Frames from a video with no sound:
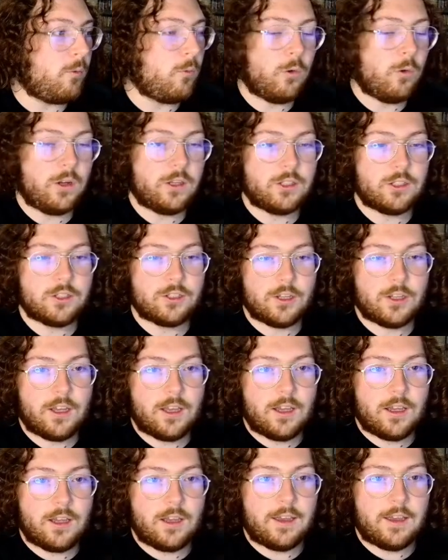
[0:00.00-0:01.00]
which
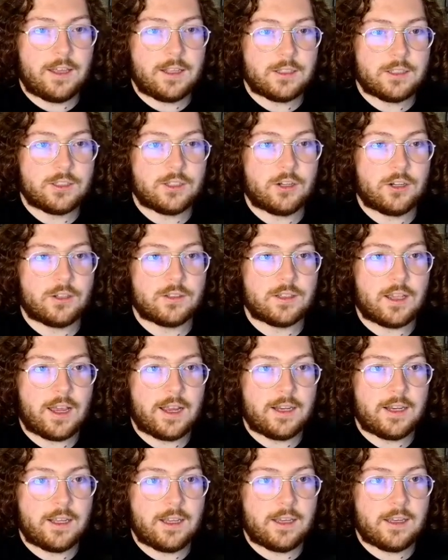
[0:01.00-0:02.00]
inserts
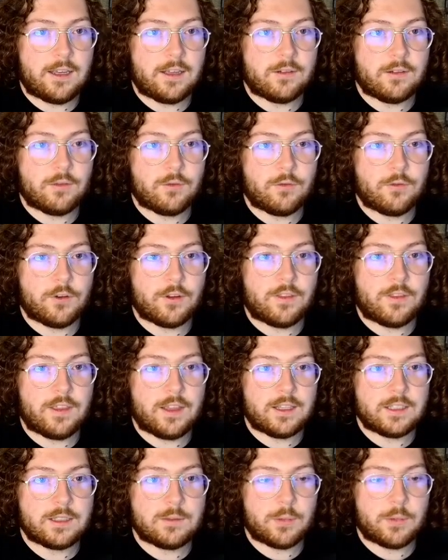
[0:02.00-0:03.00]
I need for
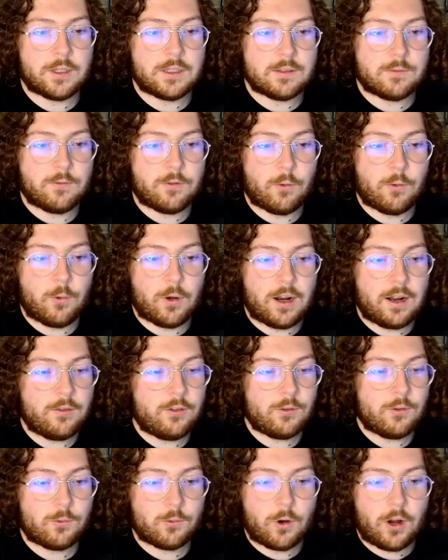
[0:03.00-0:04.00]
this, for
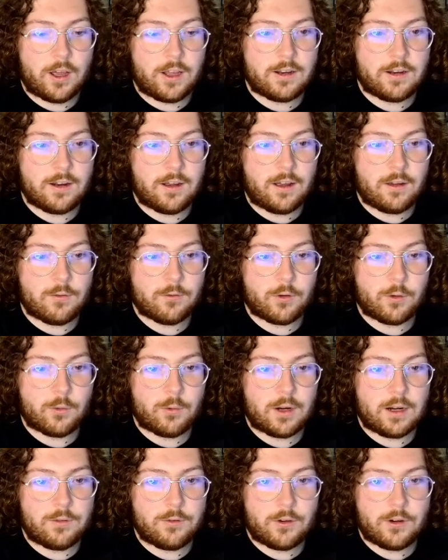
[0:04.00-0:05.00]
whatever run, for
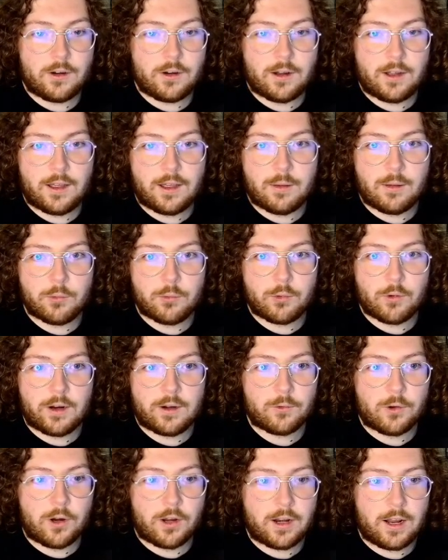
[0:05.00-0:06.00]
whatever
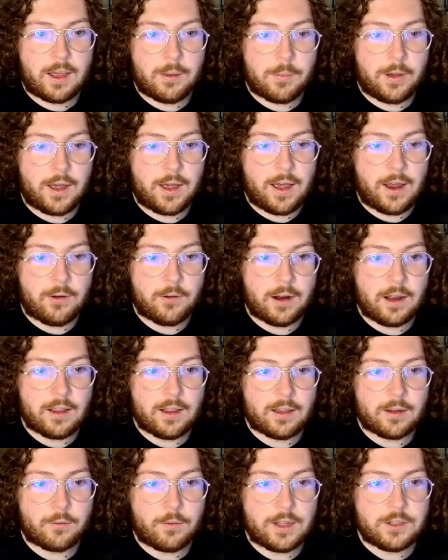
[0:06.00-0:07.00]
print run I buy, right?
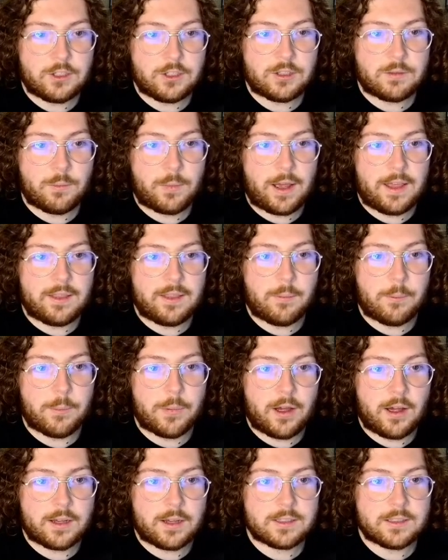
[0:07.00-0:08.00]
Like if I just buy the
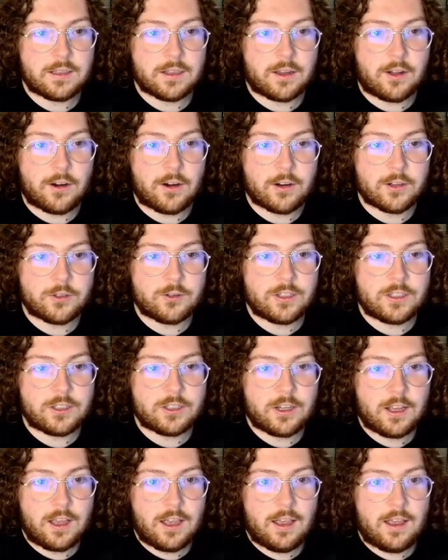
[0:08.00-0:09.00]
box and the
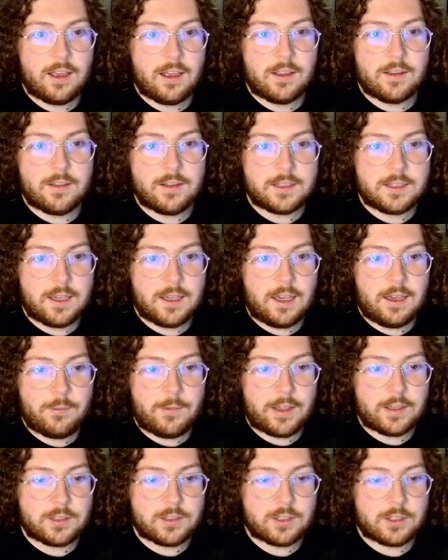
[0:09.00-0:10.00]
cartridge, this
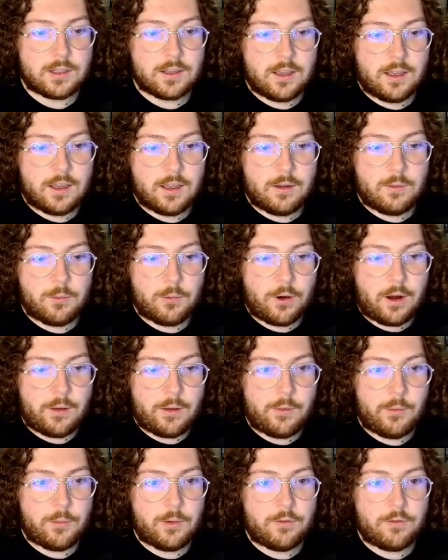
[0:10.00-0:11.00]
game has
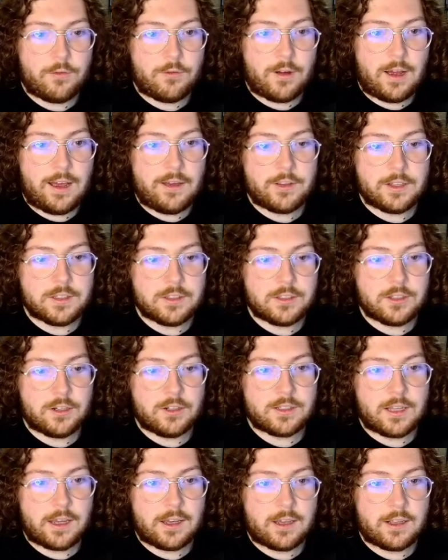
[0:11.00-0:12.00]
probably 5
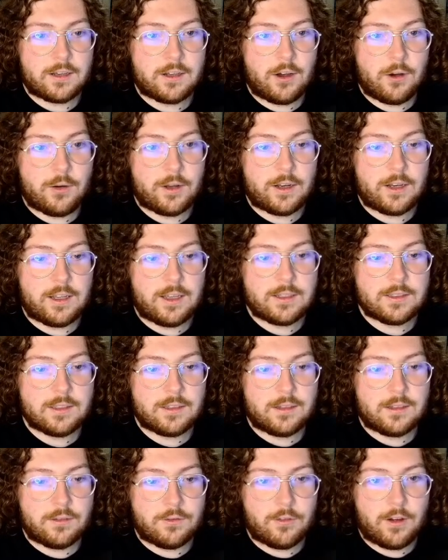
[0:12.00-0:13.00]
inserts I could go and
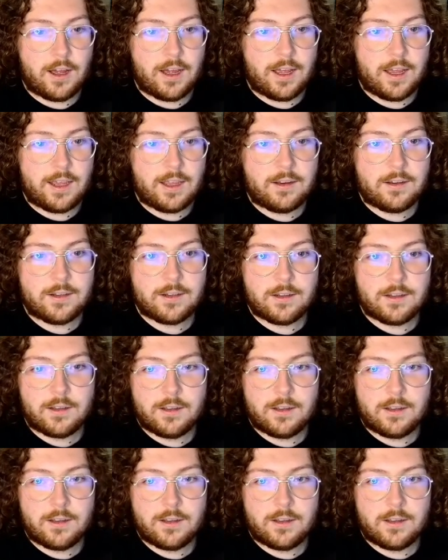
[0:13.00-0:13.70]
easily find